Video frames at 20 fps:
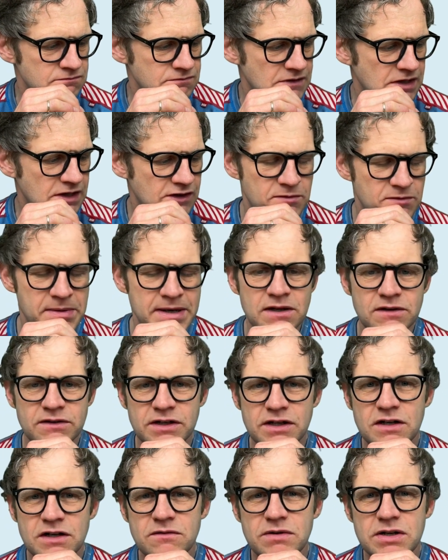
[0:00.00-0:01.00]
It's about,
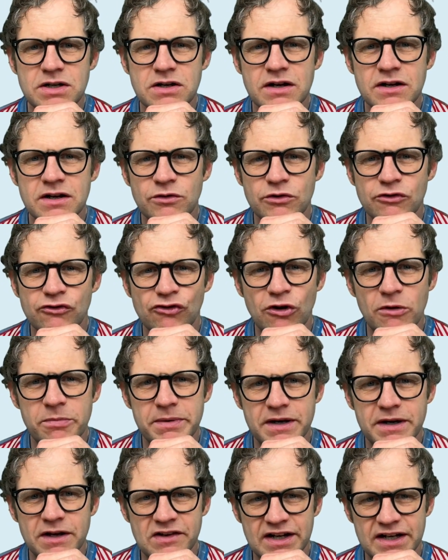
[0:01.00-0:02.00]
when you go into a shop
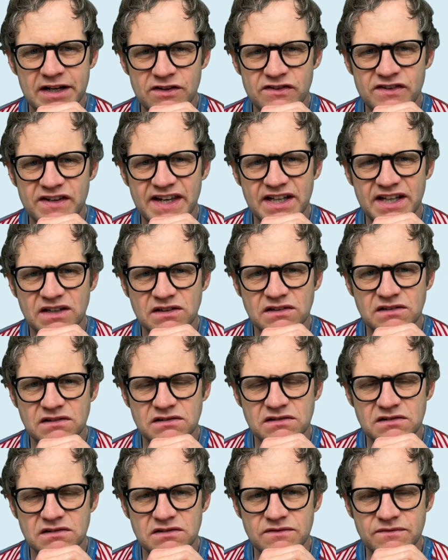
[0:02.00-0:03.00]
and there's like a till,
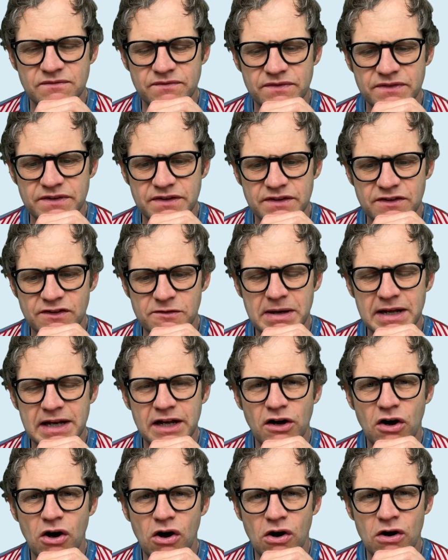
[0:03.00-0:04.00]
it's about
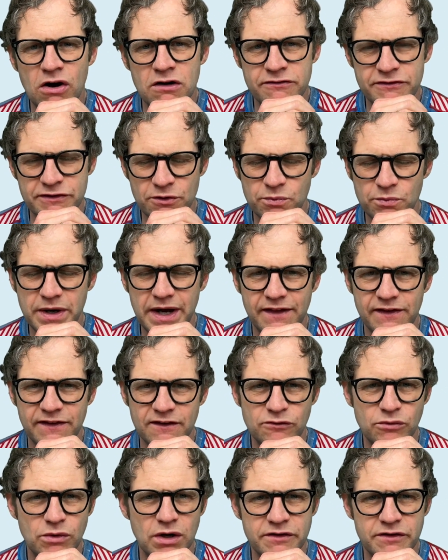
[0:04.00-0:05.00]
like half the width
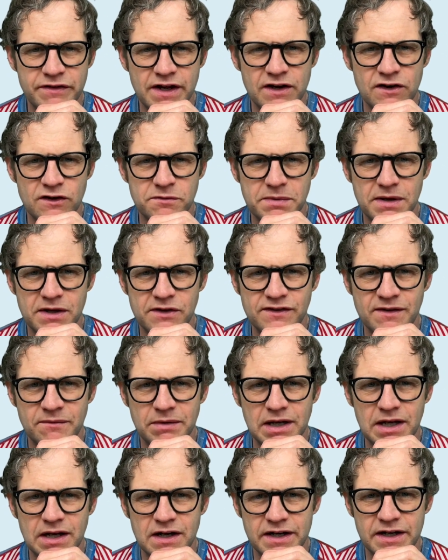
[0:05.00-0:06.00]
of one of those, but a
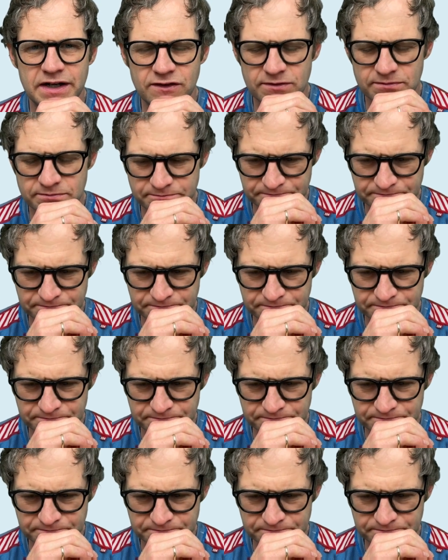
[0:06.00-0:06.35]
similar height.